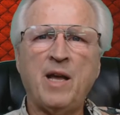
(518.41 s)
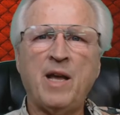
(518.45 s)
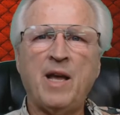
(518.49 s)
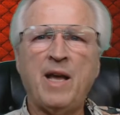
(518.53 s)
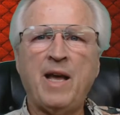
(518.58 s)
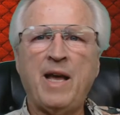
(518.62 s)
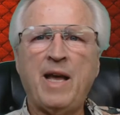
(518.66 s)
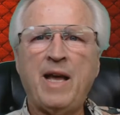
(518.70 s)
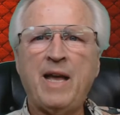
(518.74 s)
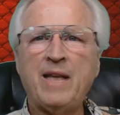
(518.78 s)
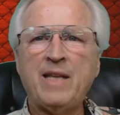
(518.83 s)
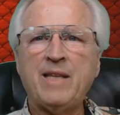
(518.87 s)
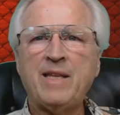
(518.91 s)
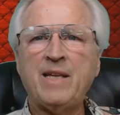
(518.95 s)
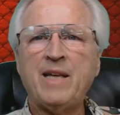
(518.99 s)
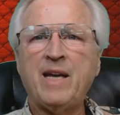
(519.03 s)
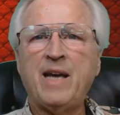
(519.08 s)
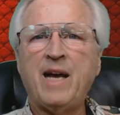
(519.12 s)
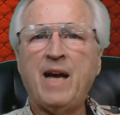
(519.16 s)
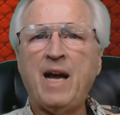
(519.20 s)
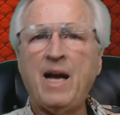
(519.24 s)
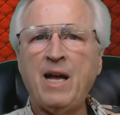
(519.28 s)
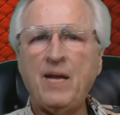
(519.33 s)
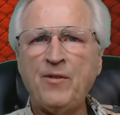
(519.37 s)
had the
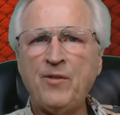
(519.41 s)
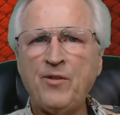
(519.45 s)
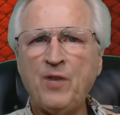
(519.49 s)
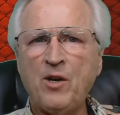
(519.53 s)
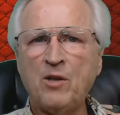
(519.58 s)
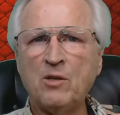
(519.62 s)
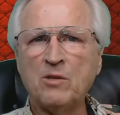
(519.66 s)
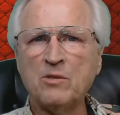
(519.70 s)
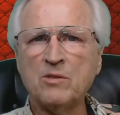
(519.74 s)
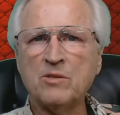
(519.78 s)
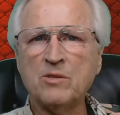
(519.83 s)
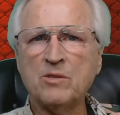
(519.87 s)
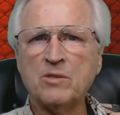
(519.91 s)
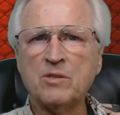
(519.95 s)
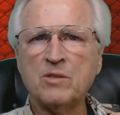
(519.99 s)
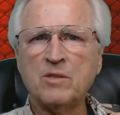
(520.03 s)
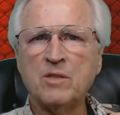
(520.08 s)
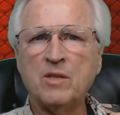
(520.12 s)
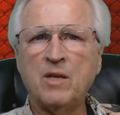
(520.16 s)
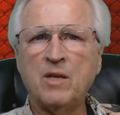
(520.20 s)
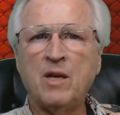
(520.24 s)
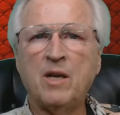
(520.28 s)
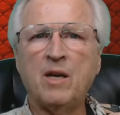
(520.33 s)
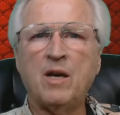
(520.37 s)
iPhones
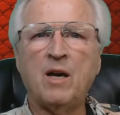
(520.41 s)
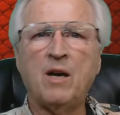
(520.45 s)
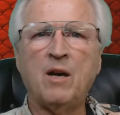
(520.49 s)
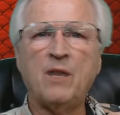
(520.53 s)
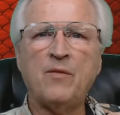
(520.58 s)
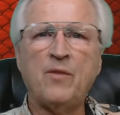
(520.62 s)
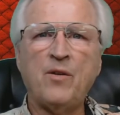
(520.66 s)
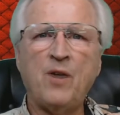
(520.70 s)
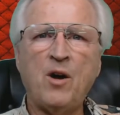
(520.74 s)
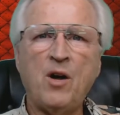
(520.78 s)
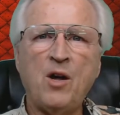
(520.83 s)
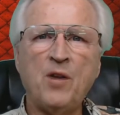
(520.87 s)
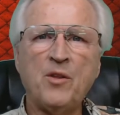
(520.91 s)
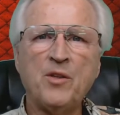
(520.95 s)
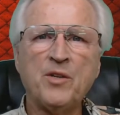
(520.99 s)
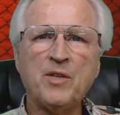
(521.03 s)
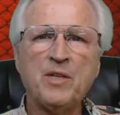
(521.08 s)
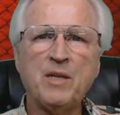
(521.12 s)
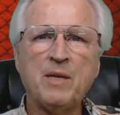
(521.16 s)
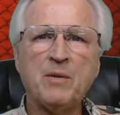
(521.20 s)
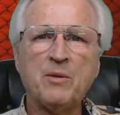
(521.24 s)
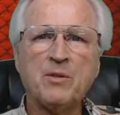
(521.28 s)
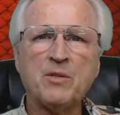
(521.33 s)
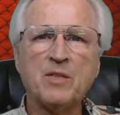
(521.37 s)
of all the
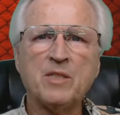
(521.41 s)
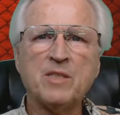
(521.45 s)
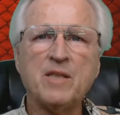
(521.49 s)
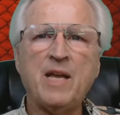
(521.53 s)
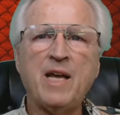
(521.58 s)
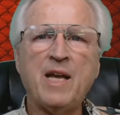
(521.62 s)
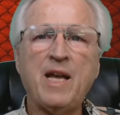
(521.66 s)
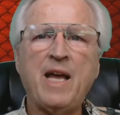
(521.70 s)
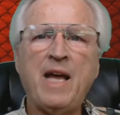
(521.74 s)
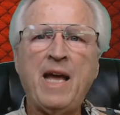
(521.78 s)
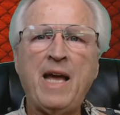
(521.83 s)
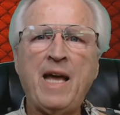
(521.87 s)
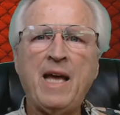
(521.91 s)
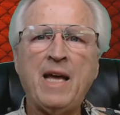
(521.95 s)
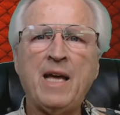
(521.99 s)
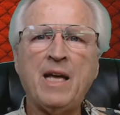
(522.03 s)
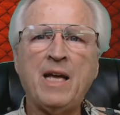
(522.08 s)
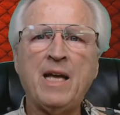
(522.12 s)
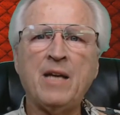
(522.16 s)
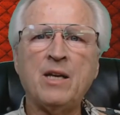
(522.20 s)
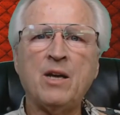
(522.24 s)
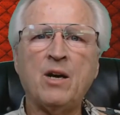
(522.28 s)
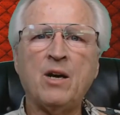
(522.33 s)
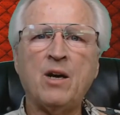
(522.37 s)
Democrats
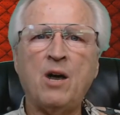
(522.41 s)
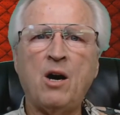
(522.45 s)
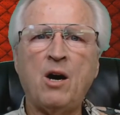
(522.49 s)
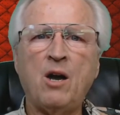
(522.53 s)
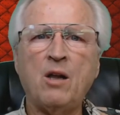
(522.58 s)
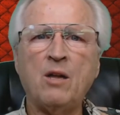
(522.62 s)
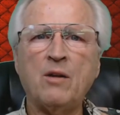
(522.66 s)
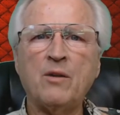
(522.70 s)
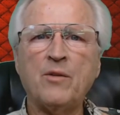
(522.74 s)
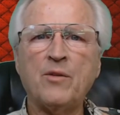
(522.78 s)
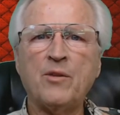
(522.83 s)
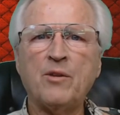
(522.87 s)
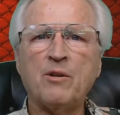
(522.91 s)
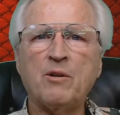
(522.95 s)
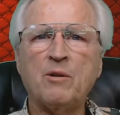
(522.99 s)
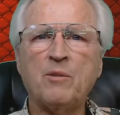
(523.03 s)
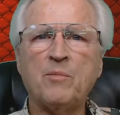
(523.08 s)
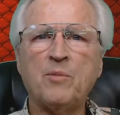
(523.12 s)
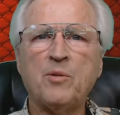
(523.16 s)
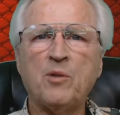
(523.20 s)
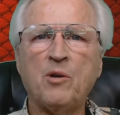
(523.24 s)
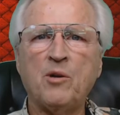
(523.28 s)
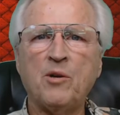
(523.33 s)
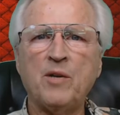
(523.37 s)
and all of their
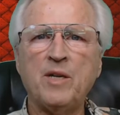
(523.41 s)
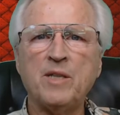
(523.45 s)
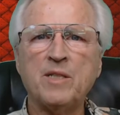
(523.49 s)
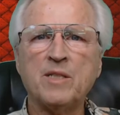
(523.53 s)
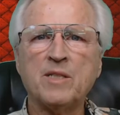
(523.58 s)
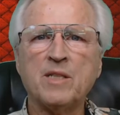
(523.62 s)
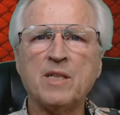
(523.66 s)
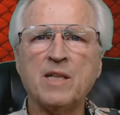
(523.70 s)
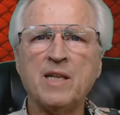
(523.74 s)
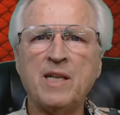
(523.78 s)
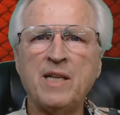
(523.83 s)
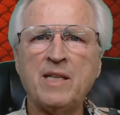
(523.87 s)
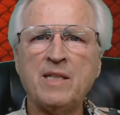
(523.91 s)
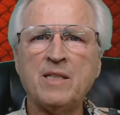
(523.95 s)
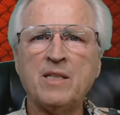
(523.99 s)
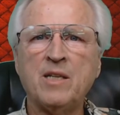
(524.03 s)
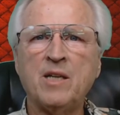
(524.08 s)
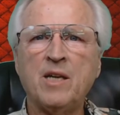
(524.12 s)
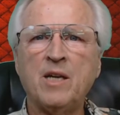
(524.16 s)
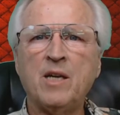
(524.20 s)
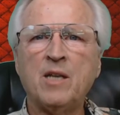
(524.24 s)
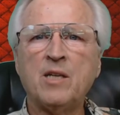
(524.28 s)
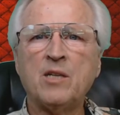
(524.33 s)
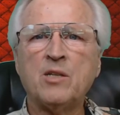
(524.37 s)
employees linked
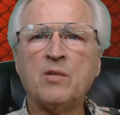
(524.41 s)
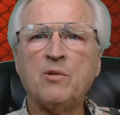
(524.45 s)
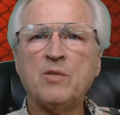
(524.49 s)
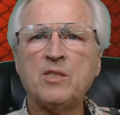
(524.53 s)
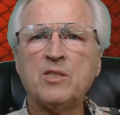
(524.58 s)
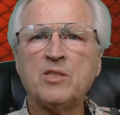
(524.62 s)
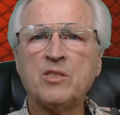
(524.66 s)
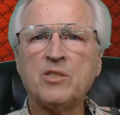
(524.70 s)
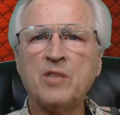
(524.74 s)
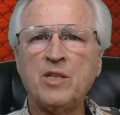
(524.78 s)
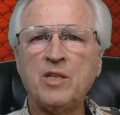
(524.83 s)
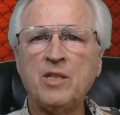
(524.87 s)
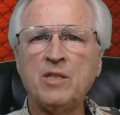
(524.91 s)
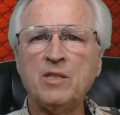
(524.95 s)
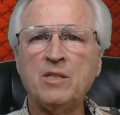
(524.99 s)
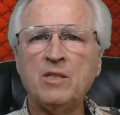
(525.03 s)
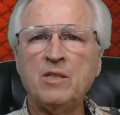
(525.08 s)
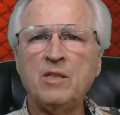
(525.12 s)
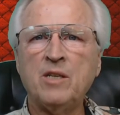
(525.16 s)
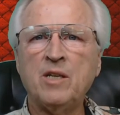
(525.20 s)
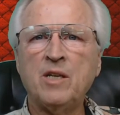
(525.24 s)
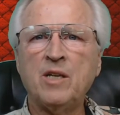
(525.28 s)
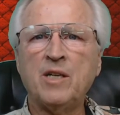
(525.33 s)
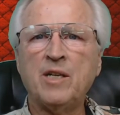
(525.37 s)
to a
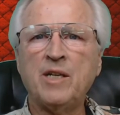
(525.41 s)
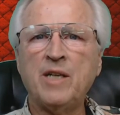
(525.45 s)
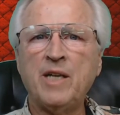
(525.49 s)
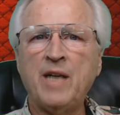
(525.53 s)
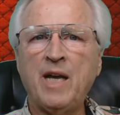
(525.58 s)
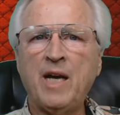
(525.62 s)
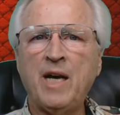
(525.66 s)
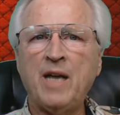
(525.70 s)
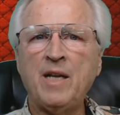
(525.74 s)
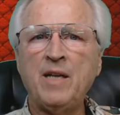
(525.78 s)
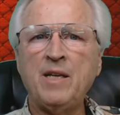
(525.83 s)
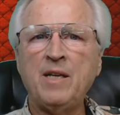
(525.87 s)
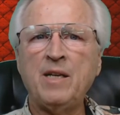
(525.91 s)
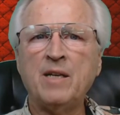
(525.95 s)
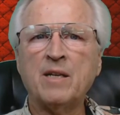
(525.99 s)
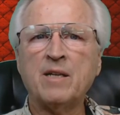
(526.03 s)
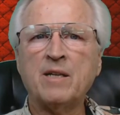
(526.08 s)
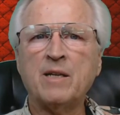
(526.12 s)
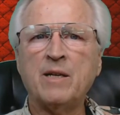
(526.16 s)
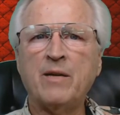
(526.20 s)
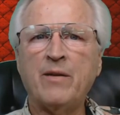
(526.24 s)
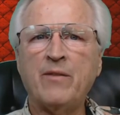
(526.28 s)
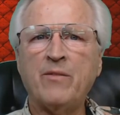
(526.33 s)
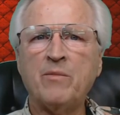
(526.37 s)
single
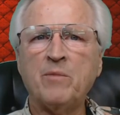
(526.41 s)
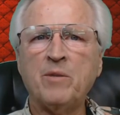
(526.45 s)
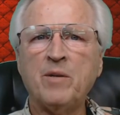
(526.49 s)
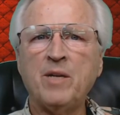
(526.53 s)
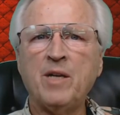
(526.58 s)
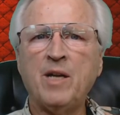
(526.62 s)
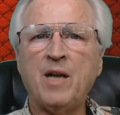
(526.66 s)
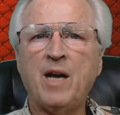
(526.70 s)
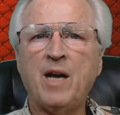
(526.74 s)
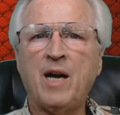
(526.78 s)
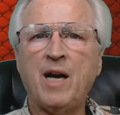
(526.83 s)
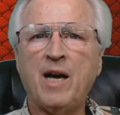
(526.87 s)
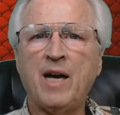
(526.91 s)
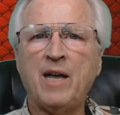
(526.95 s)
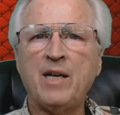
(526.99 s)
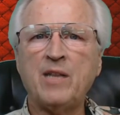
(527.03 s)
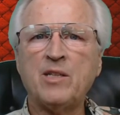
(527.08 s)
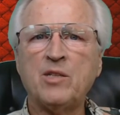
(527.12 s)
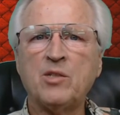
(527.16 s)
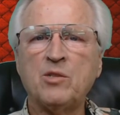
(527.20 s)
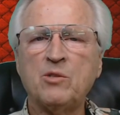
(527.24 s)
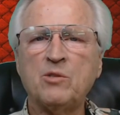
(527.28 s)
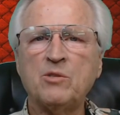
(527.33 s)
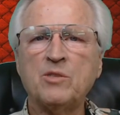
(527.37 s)
non-government
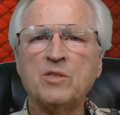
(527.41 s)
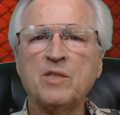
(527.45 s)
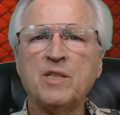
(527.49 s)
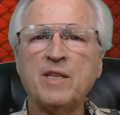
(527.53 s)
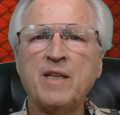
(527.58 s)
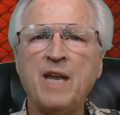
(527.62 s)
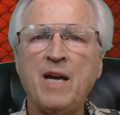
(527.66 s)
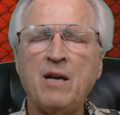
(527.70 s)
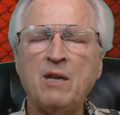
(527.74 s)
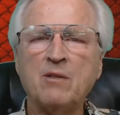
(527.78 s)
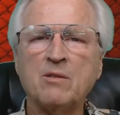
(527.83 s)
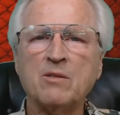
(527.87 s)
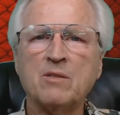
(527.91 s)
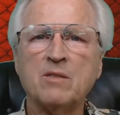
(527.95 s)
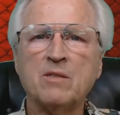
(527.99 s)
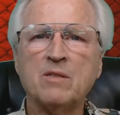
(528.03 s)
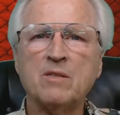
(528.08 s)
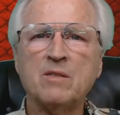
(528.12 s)
iTunes account.